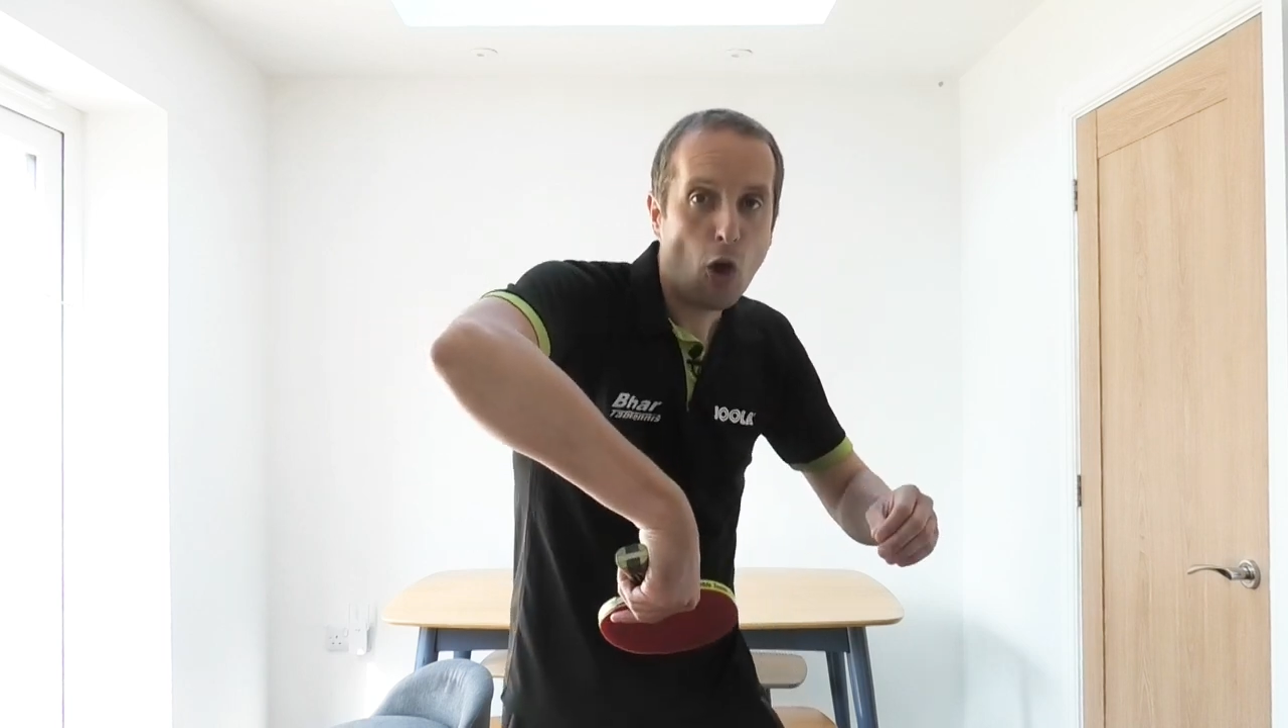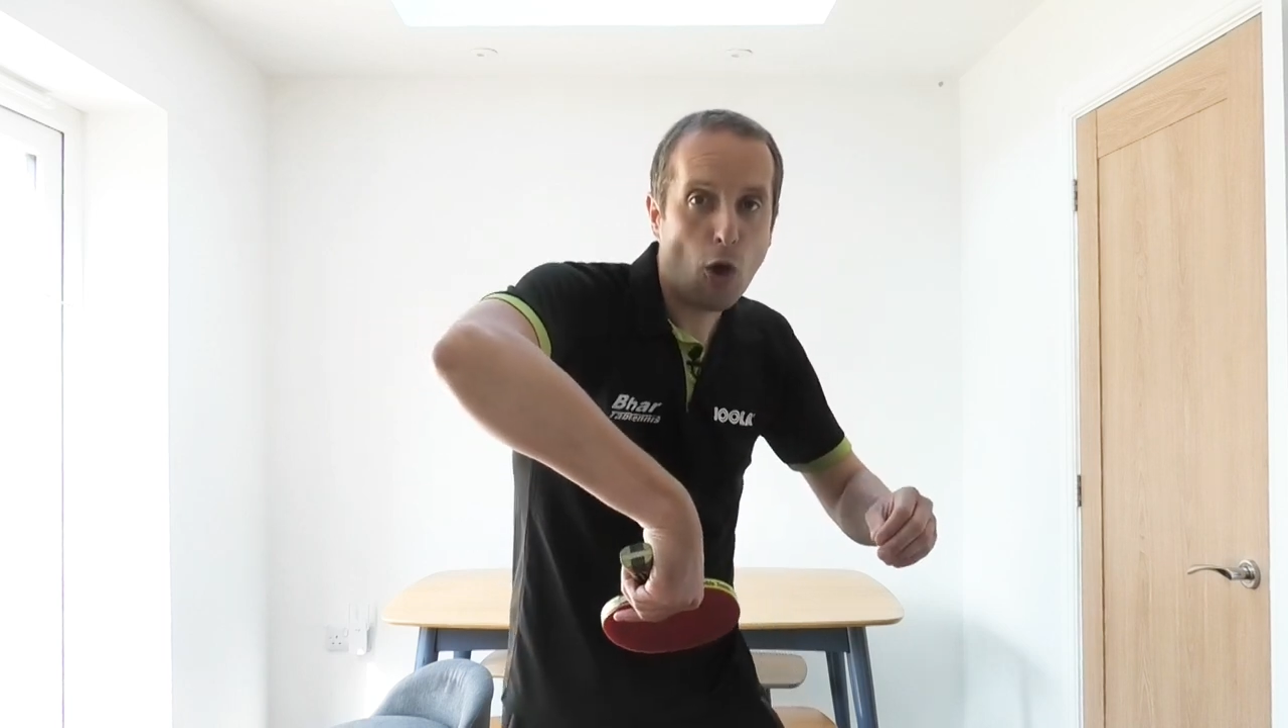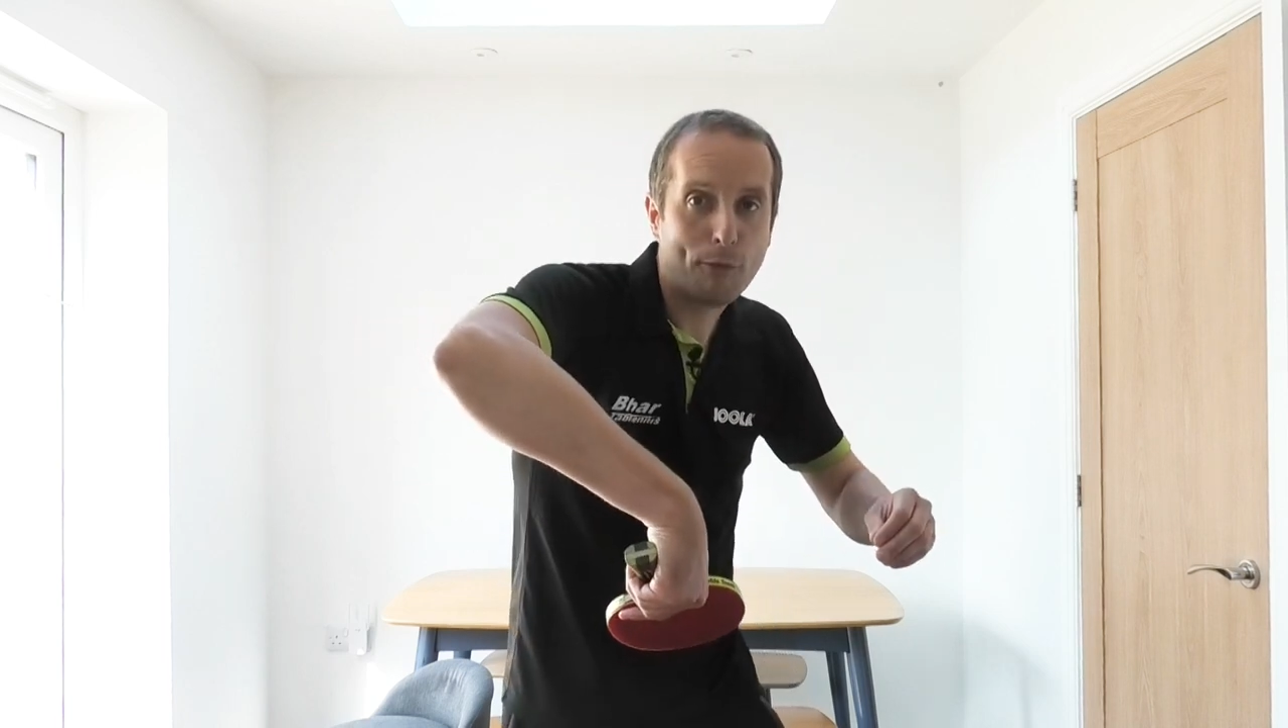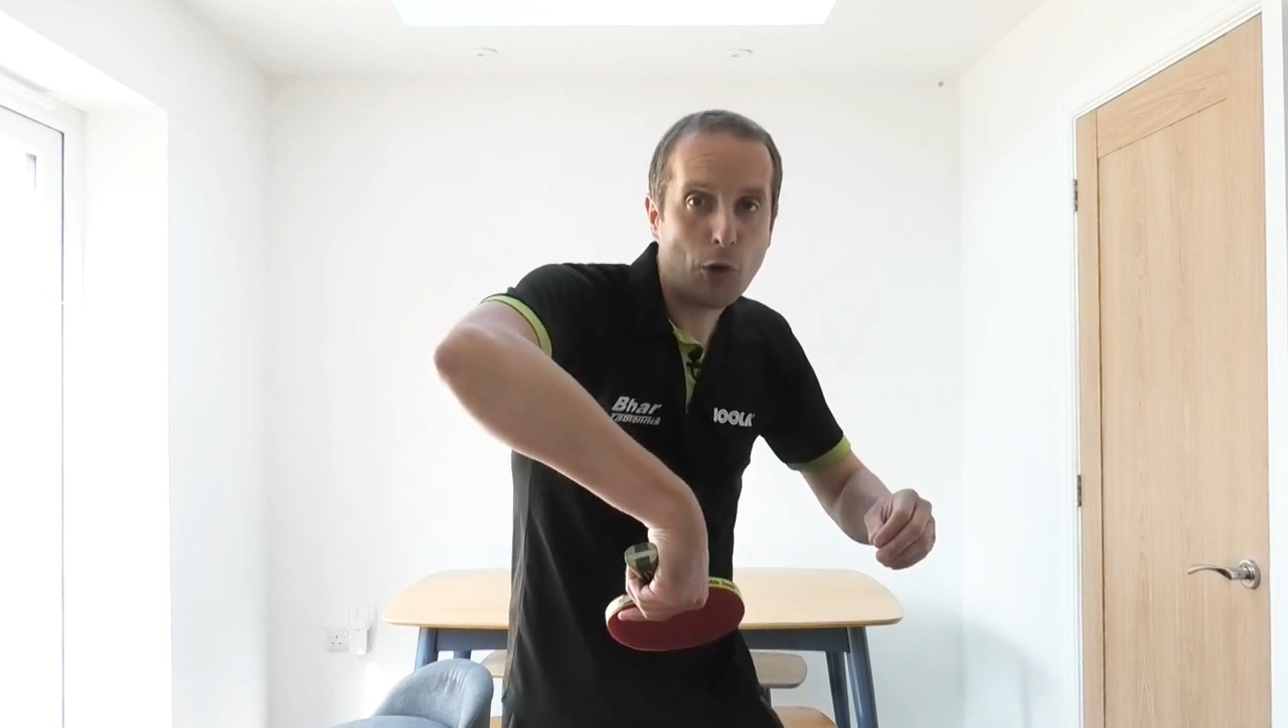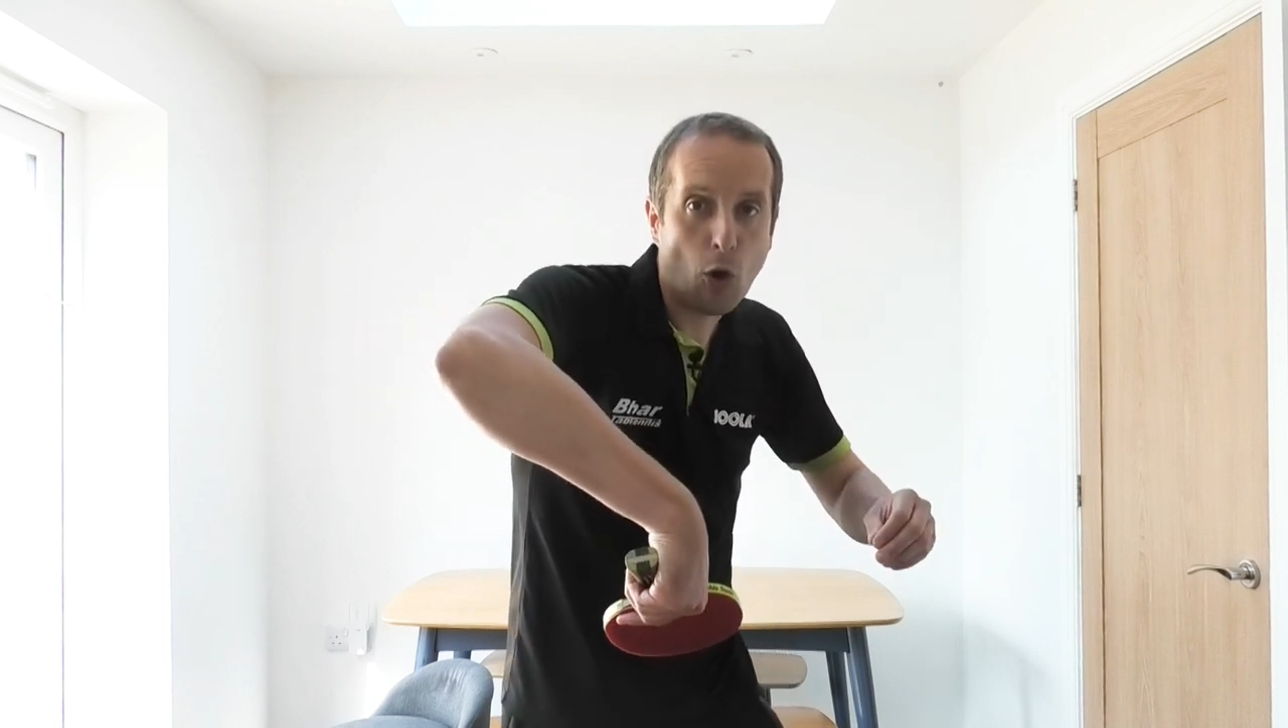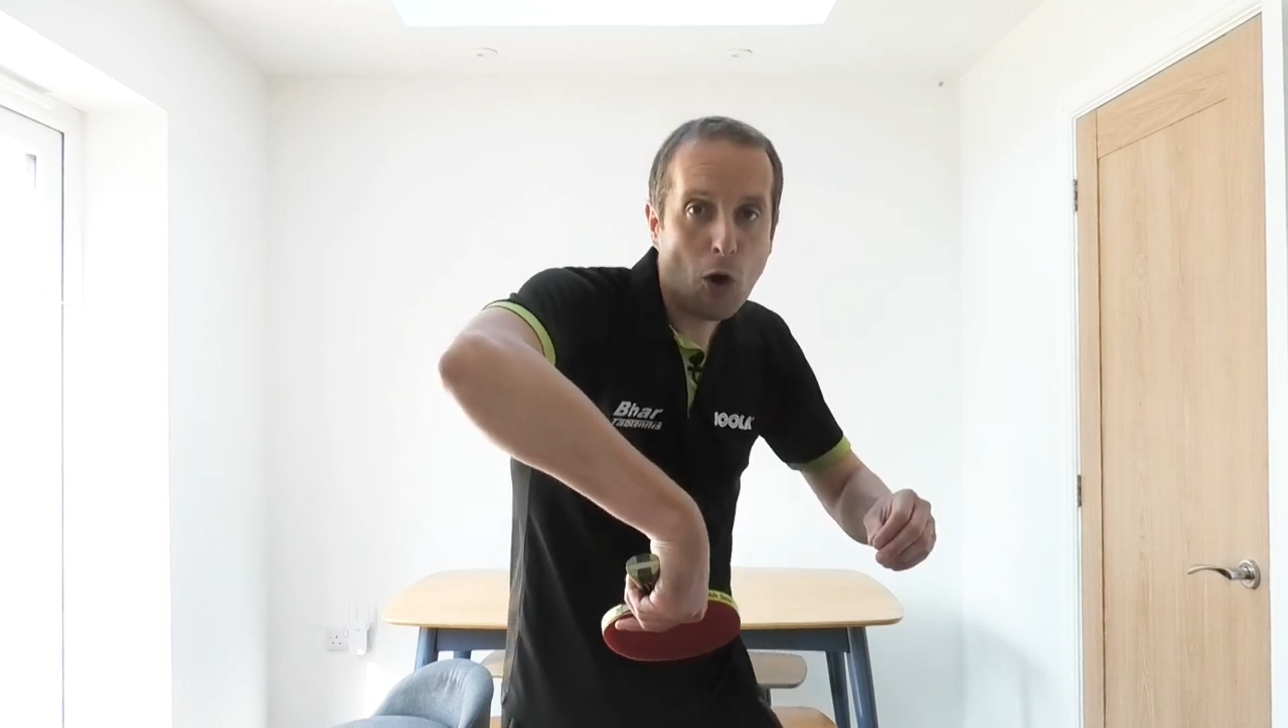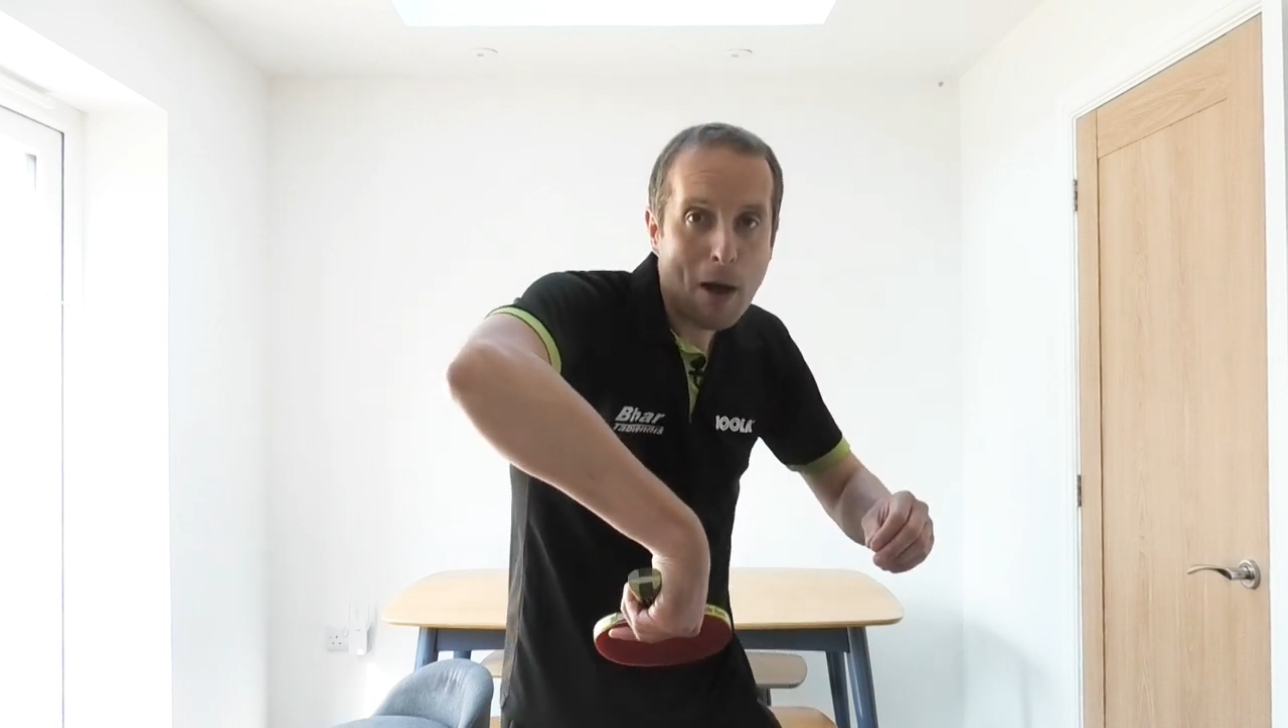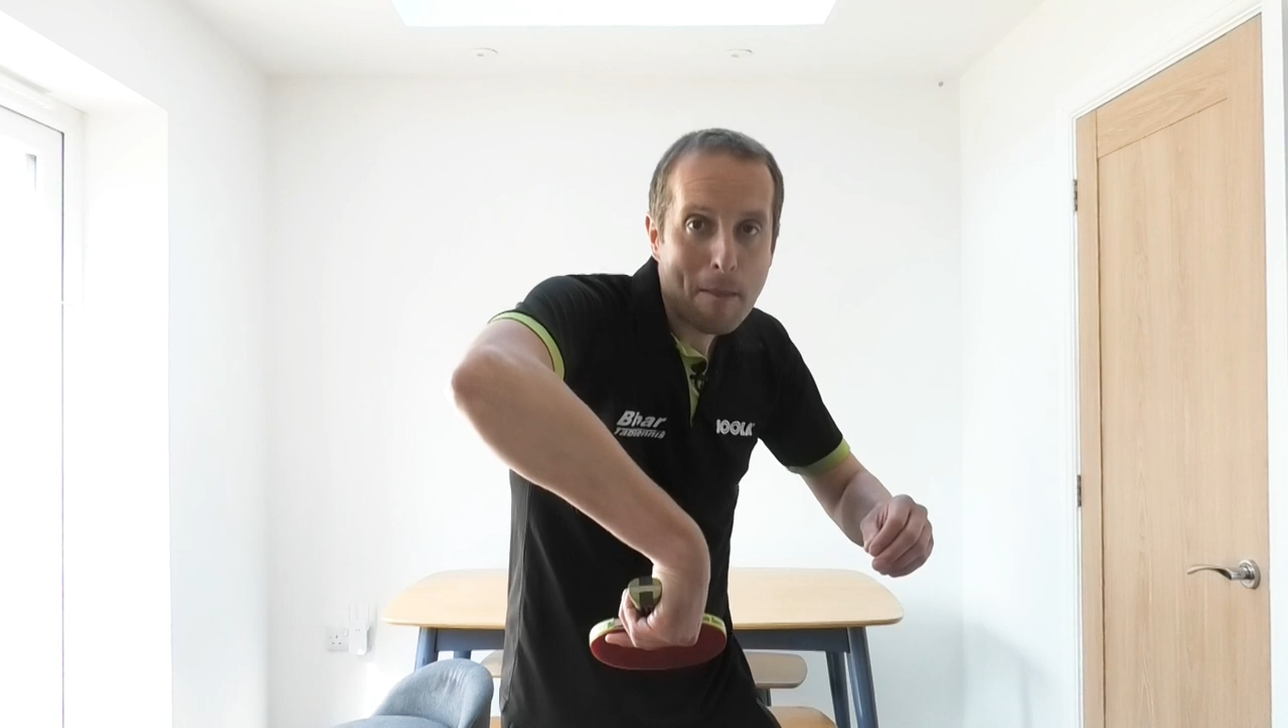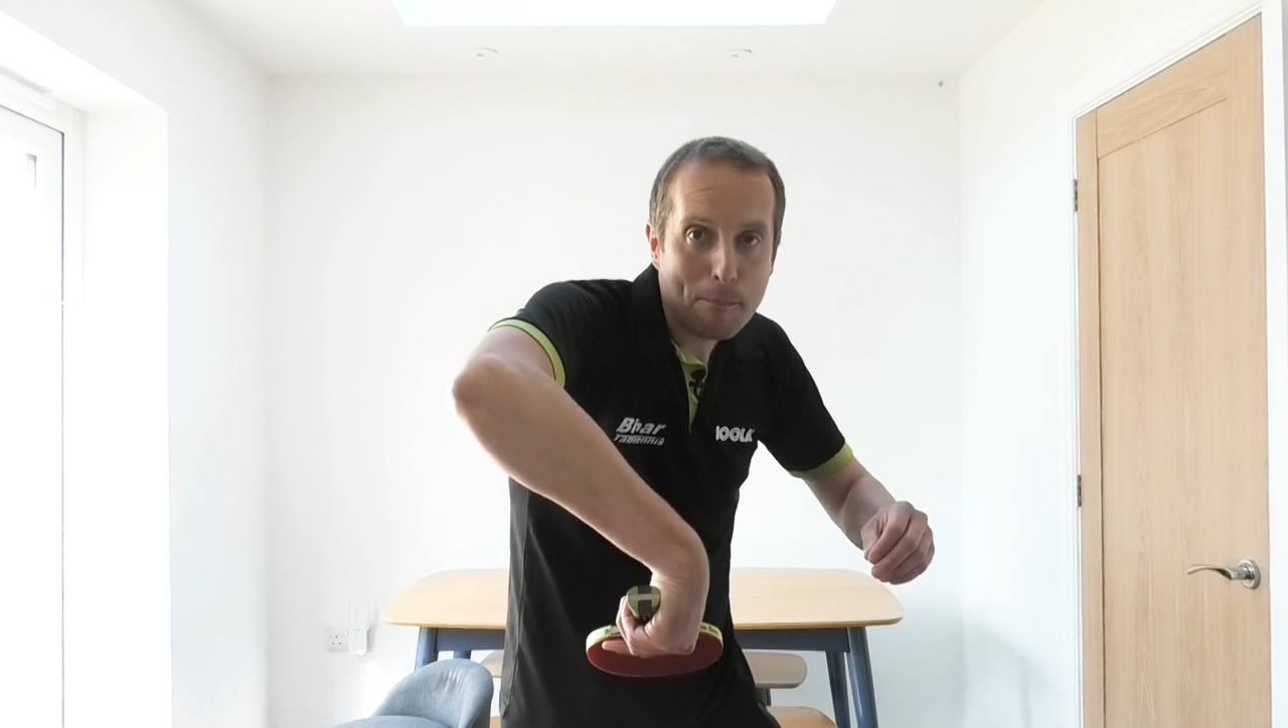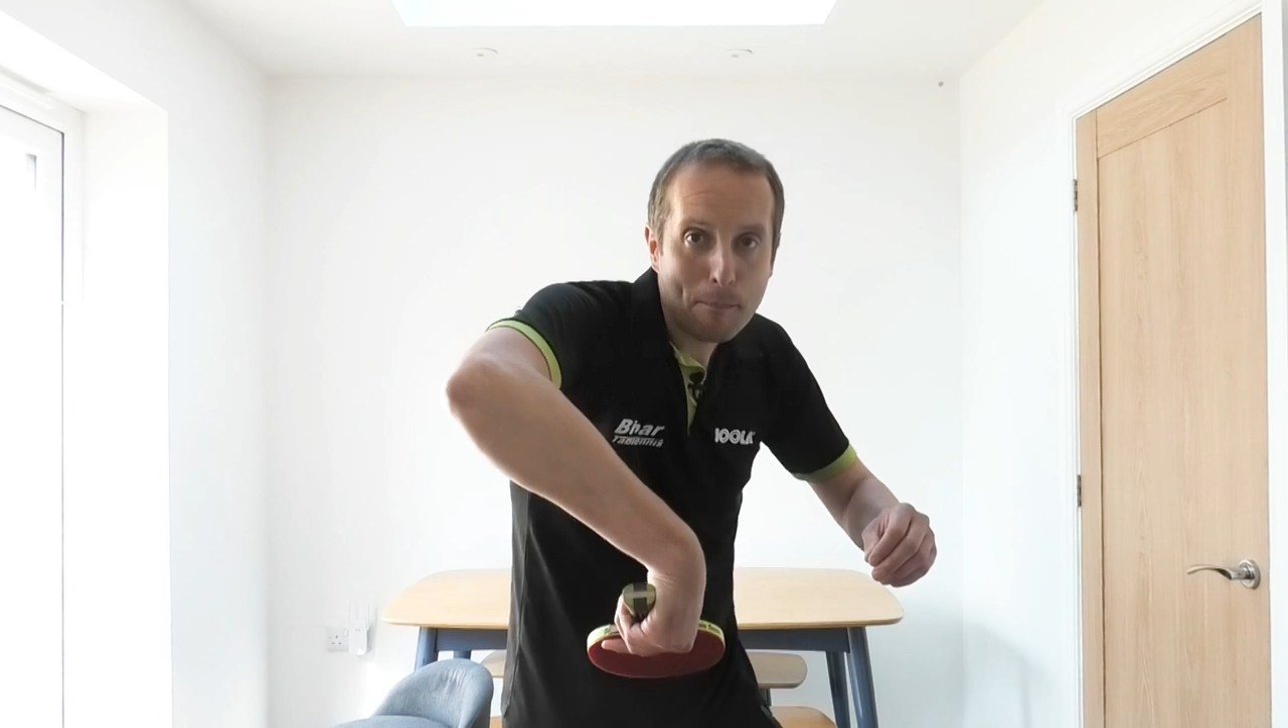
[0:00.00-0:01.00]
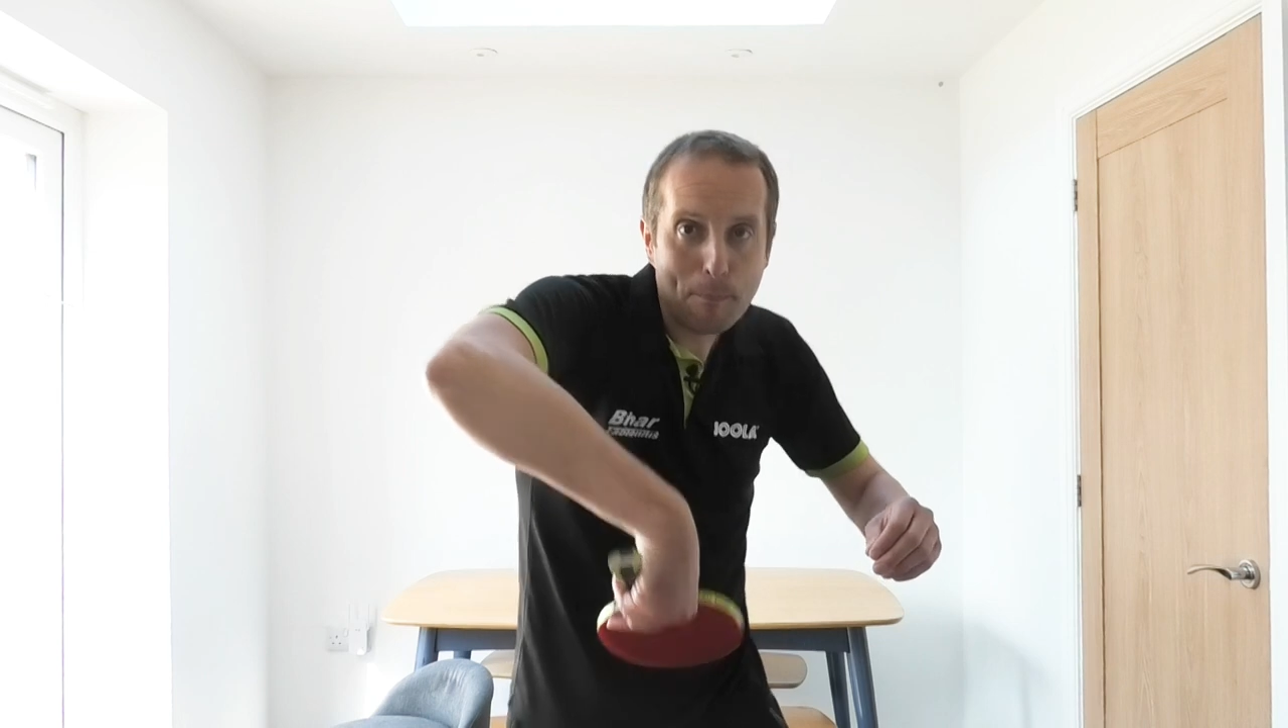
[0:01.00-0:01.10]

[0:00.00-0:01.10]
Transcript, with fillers: of your